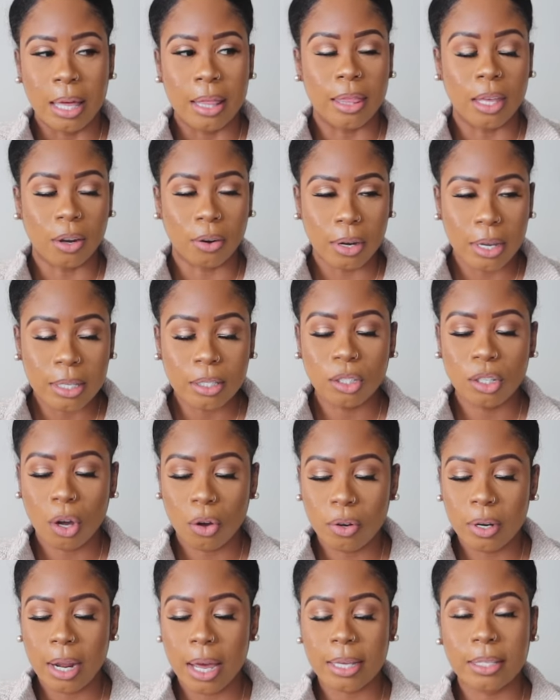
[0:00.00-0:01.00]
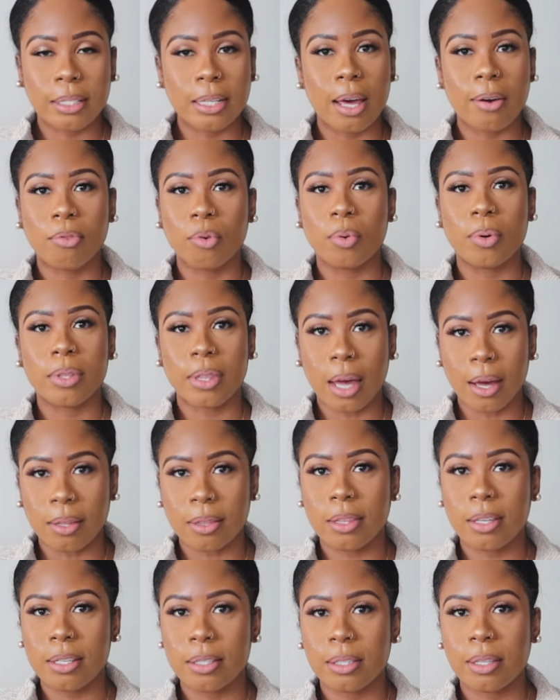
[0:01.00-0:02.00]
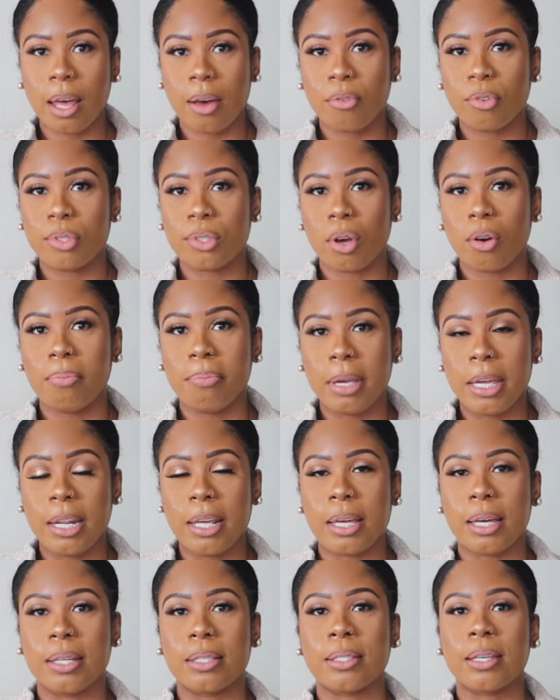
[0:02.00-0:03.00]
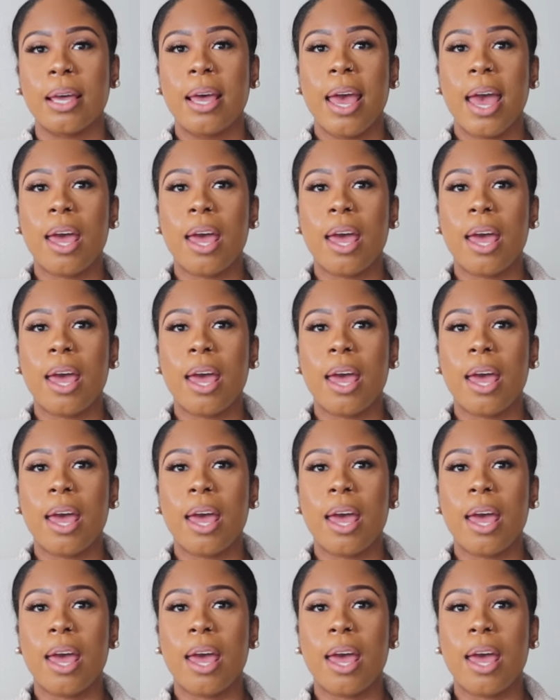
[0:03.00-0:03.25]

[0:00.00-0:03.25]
There is no next level without this level's obedience.